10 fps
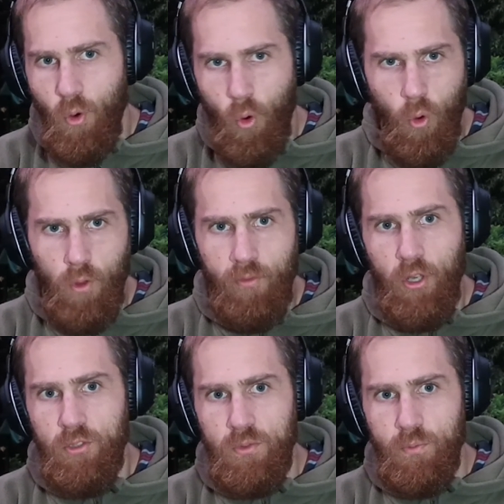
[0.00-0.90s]
all of
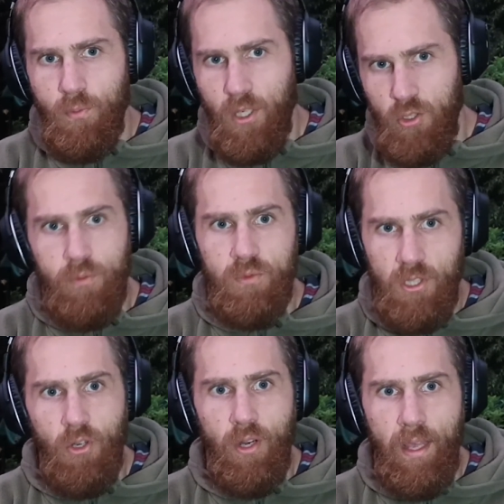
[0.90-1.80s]
those mushrooms in
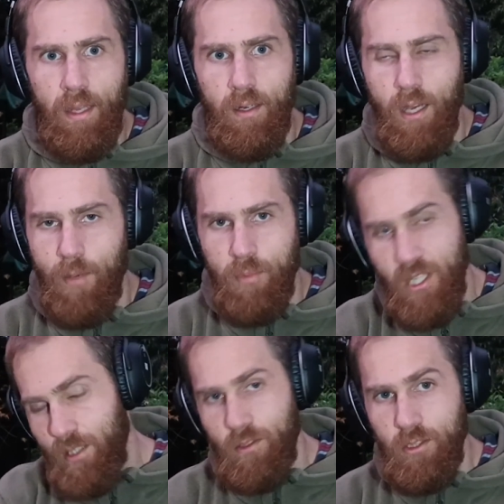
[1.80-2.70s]
your hand are
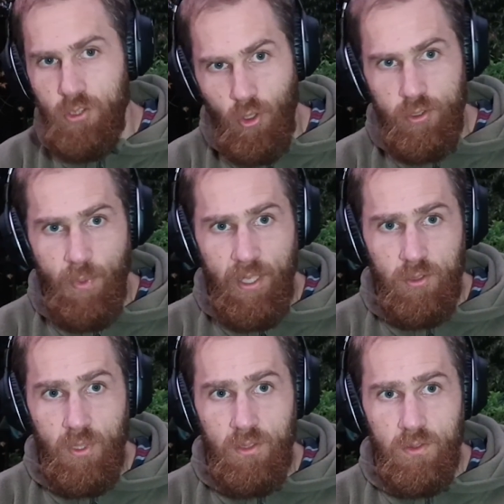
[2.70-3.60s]
particularly strong
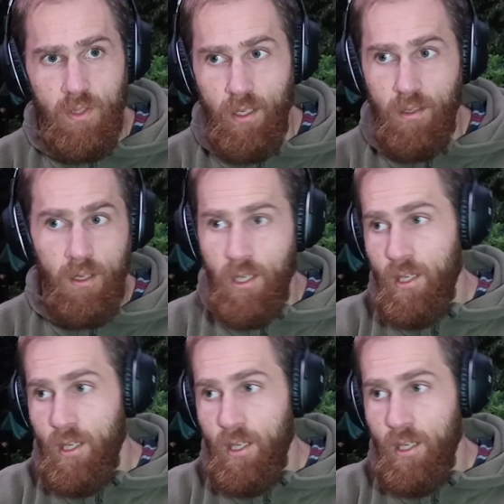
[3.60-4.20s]
specimens, then